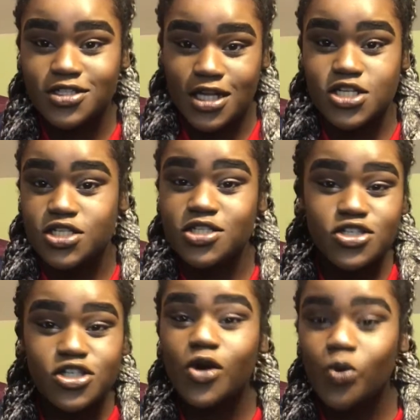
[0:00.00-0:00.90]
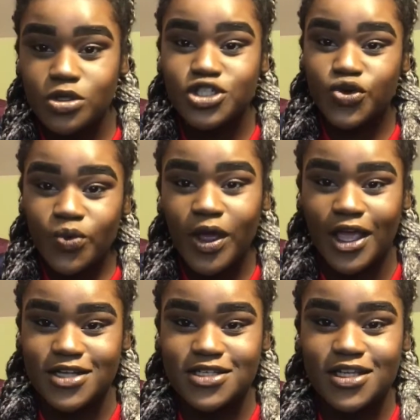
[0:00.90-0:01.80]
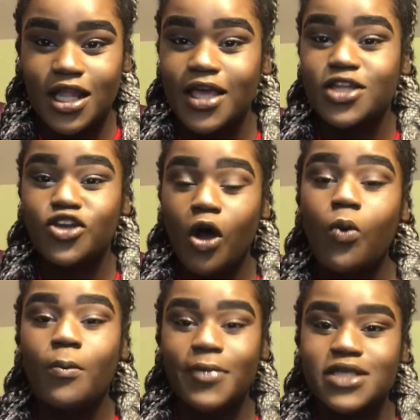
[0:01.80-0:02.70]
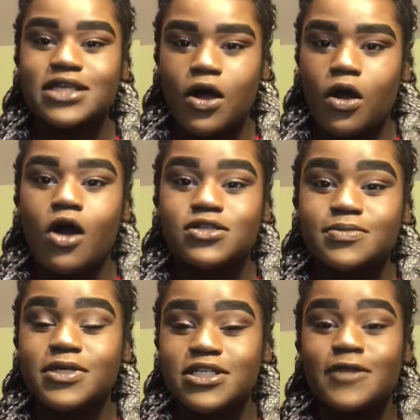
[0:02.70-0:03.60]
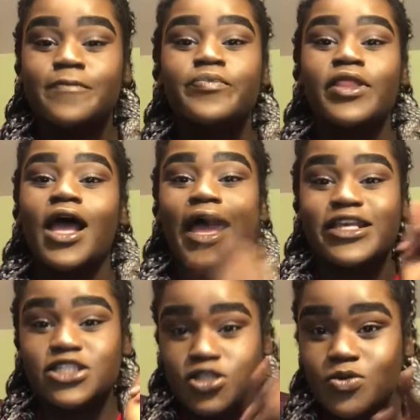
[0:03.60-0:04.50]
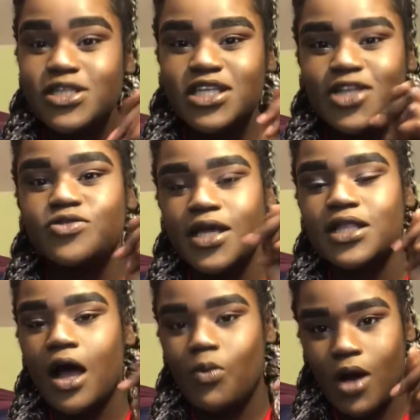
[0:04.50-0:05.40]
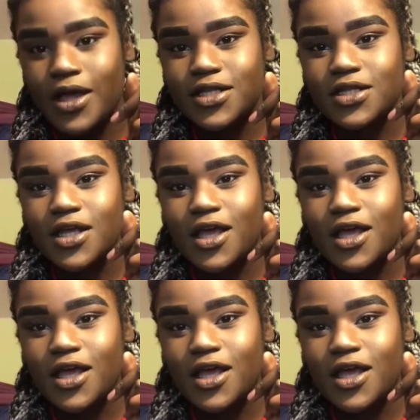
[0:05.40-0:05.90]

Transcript: Just don't do it. Like, don't mix alcohols, because as soon as I drank that wine,